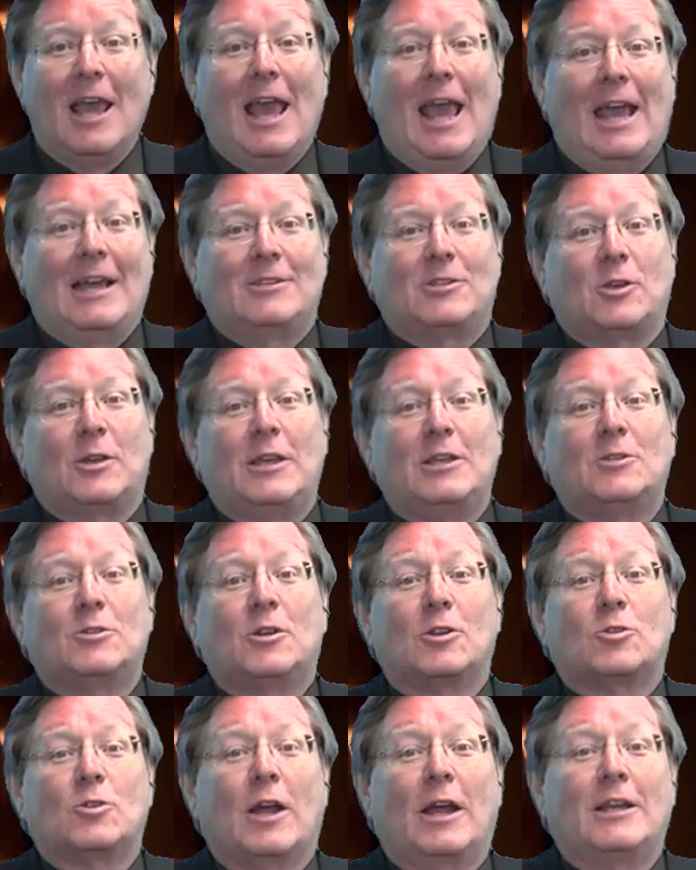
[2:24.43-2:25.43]
And so he's
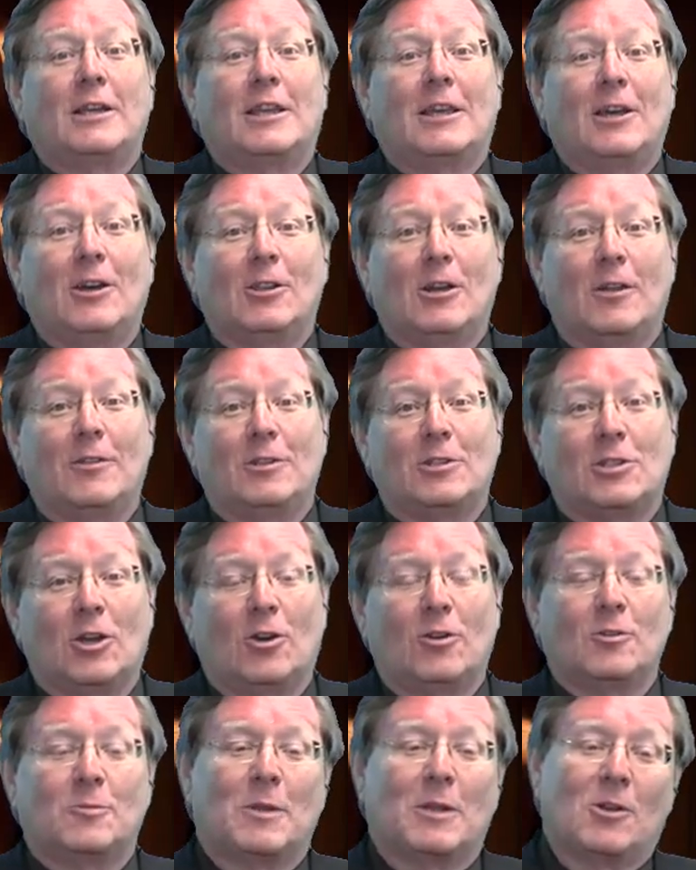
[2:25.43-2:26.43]
going to try and kill all the
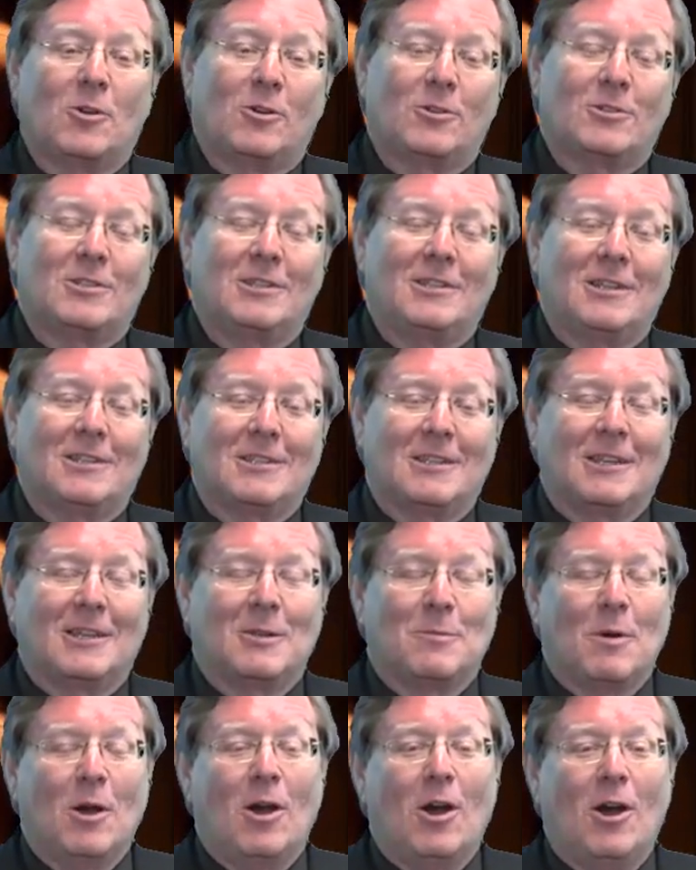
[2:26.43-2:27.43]
Joes, but of course he doesn't get
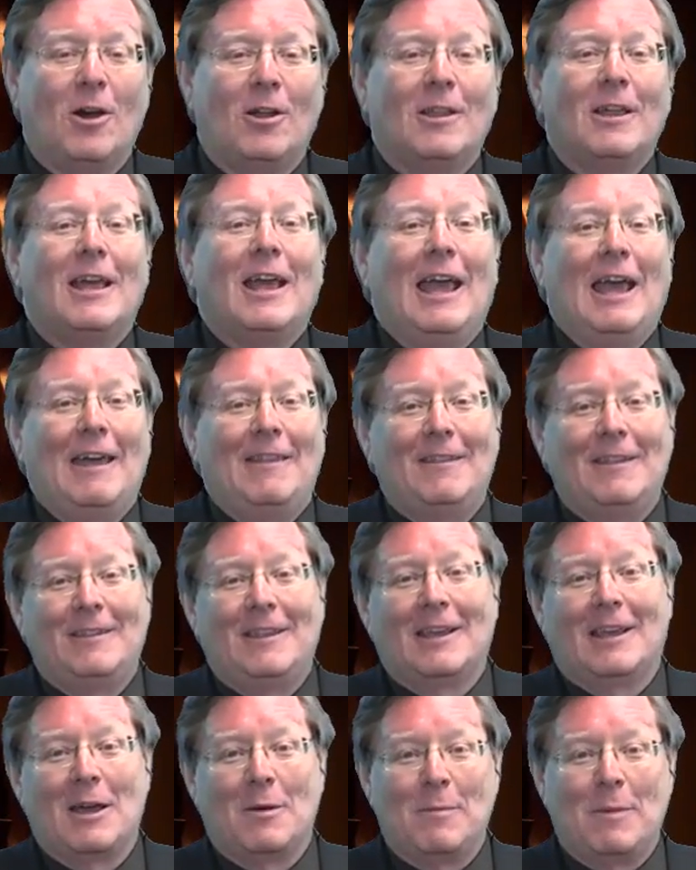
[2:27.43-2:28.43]
them all. And then
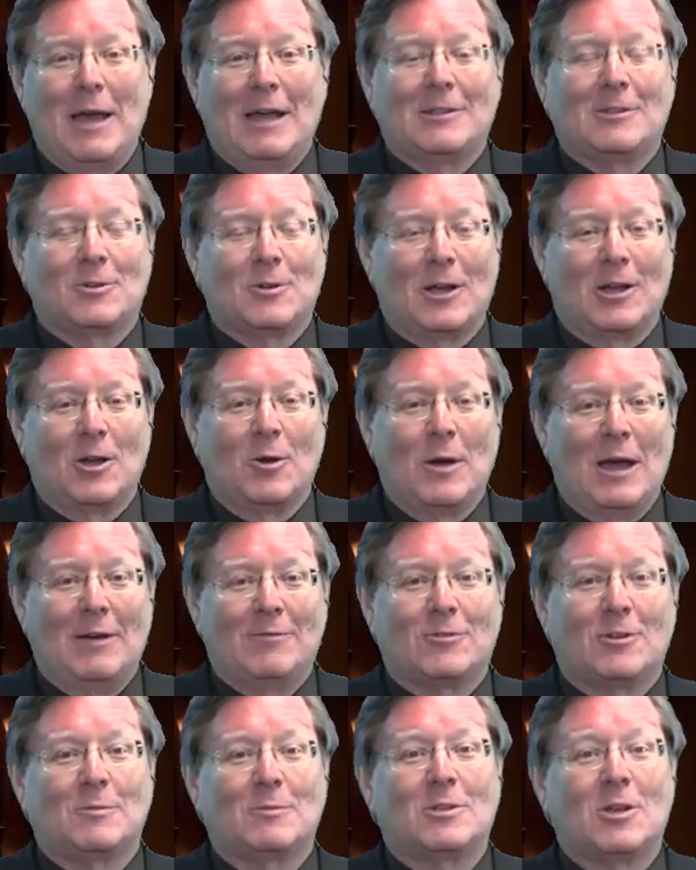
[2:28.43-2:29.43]
they come back to try and go
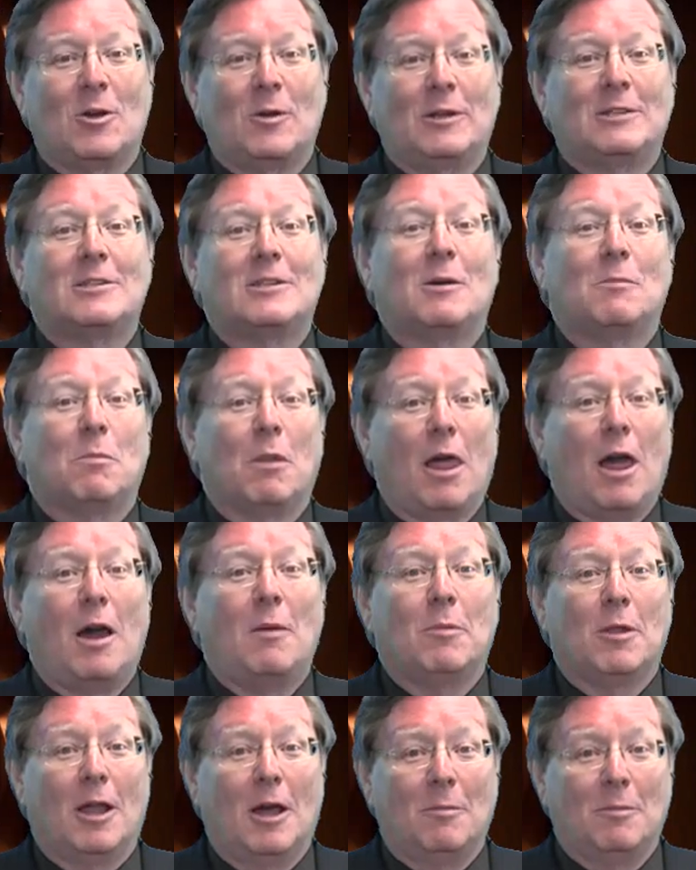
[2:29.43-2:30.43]
after him. So it's a blah,
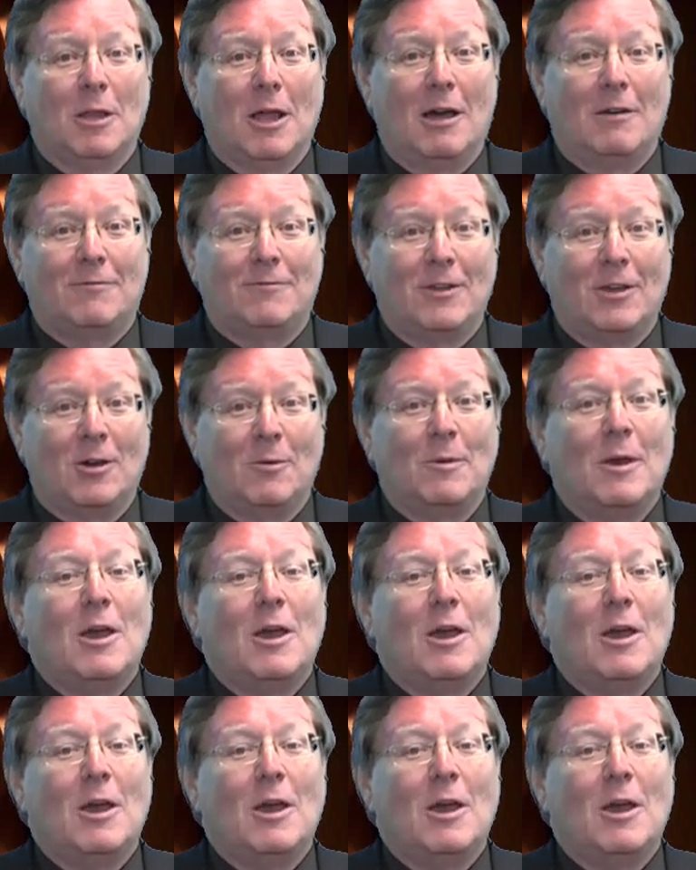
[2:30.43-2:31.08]
blah, blah film